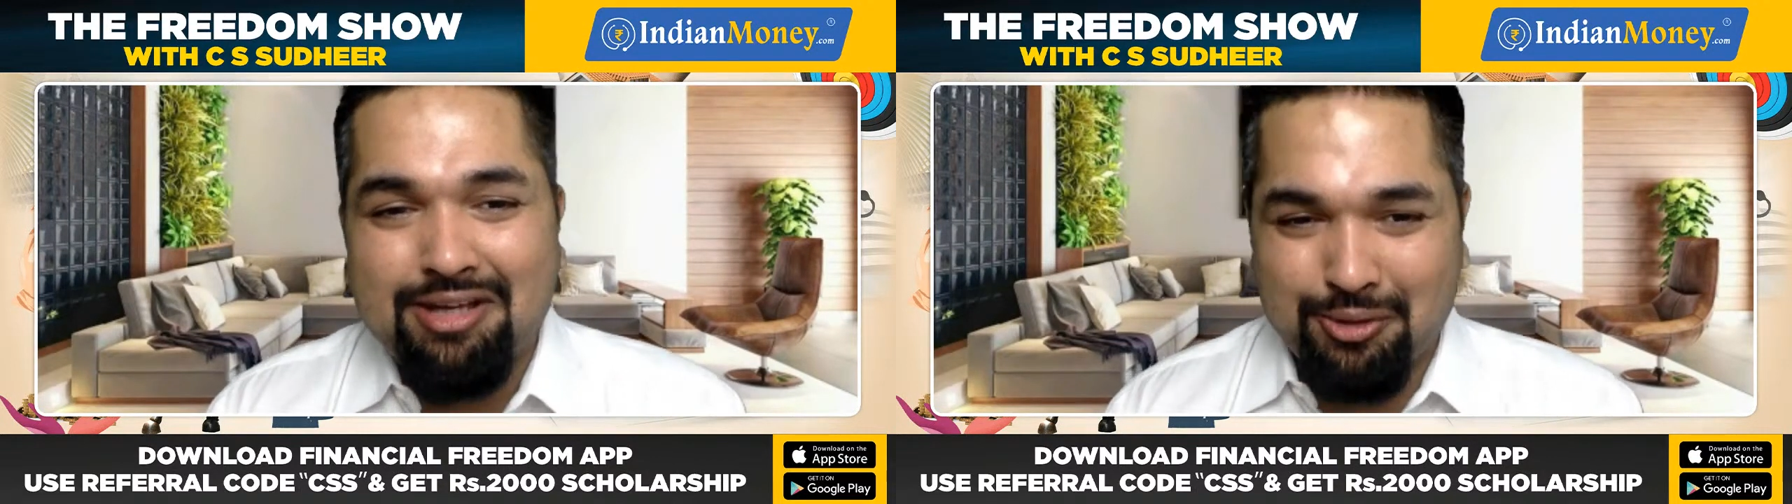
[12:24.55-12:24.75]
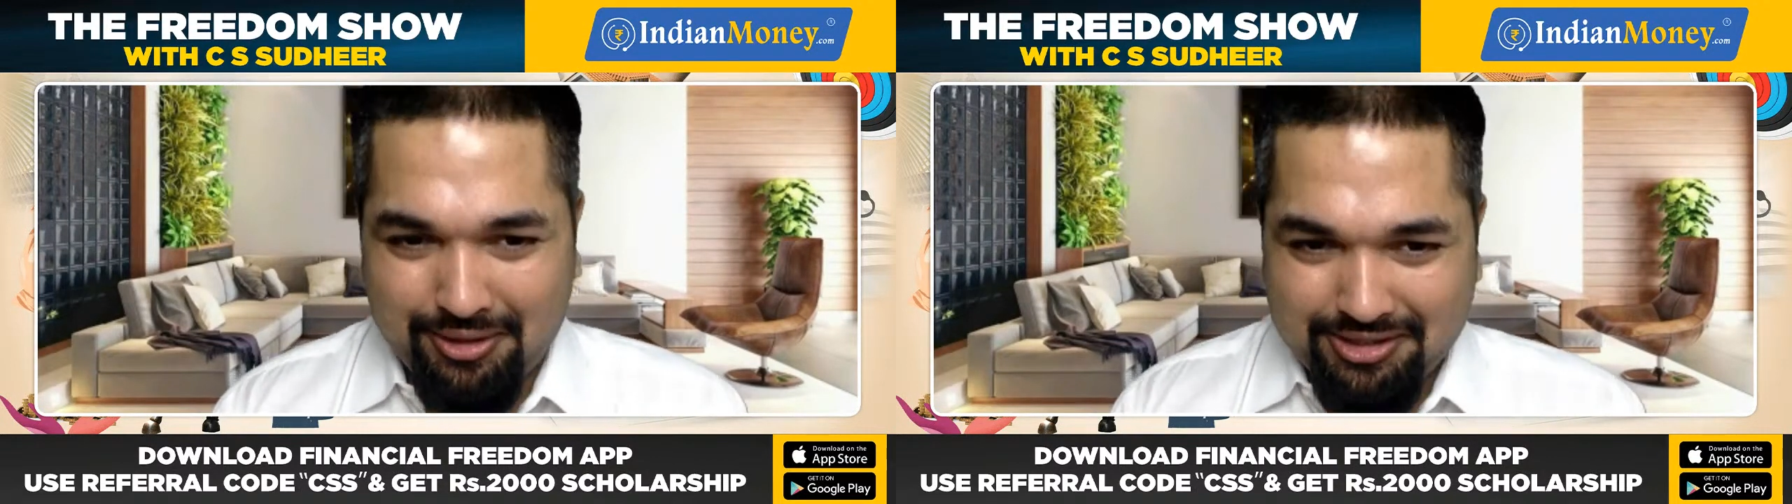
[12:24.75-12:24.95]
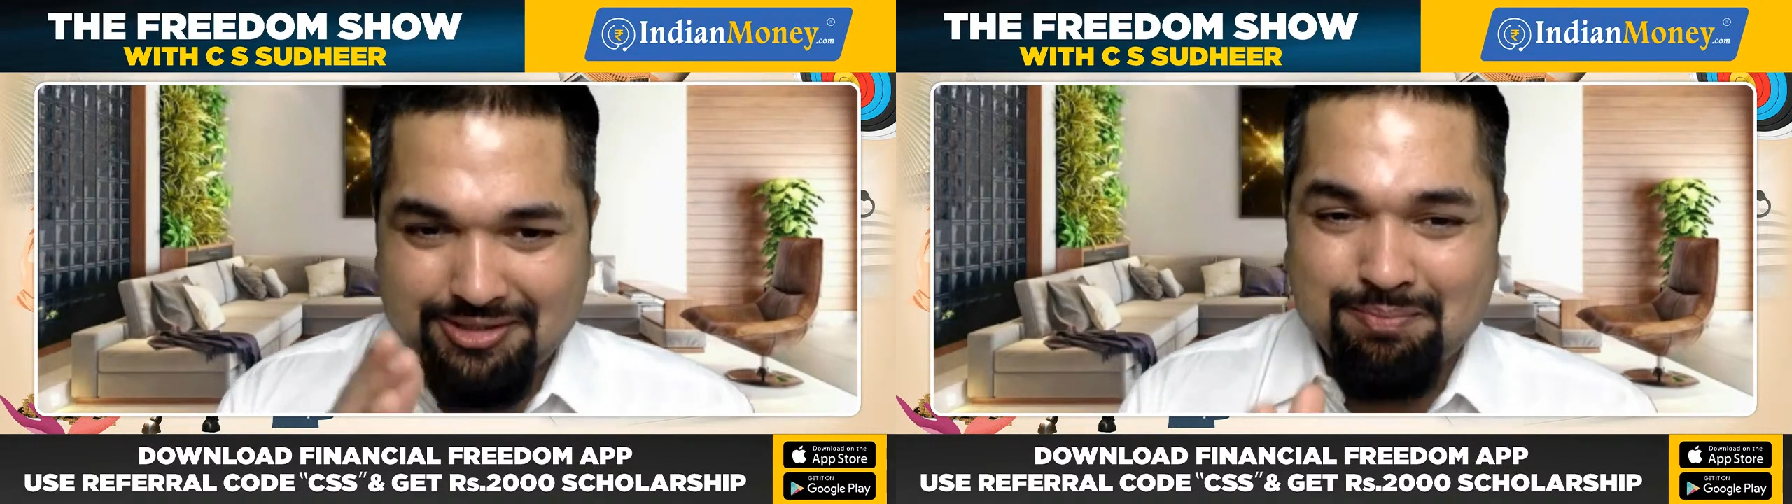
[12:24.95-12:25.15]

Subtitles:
So it is